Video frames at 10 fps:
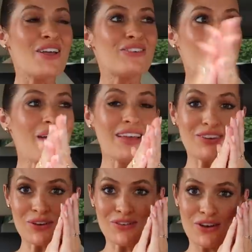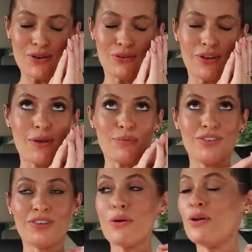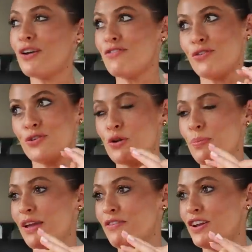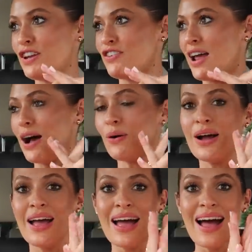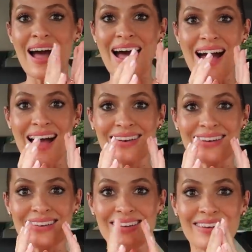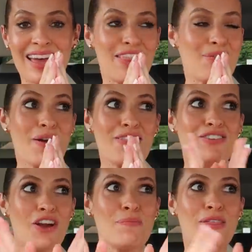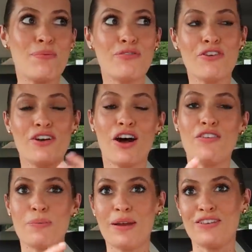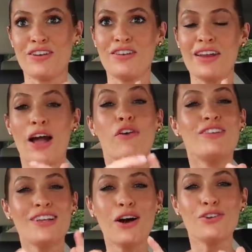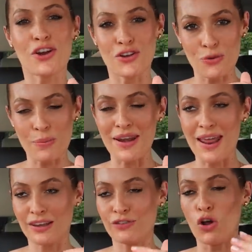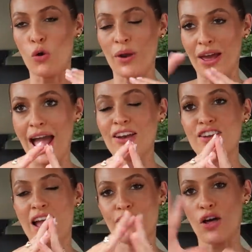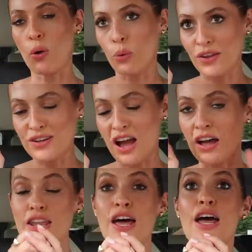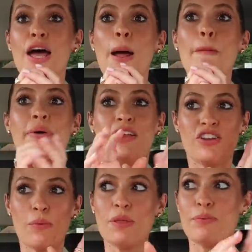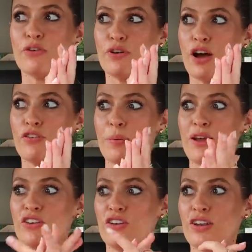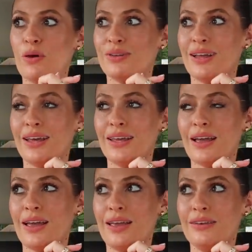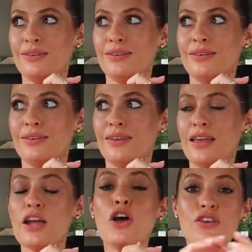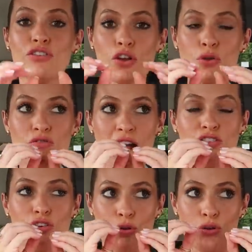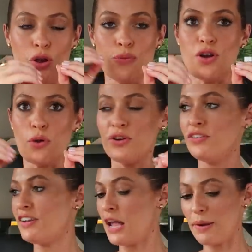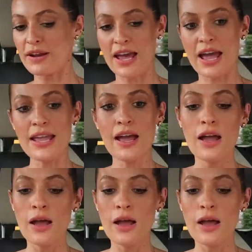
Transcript: So that is good news. I'm so looking forward to it being finished now and yeah that when they showed me the before and after pictures today obviously I'll show you in my next vlog when I actually have the whole thing done but they showed me the before and after pictures and I was like it's because it's so gradual you don't notice it day by day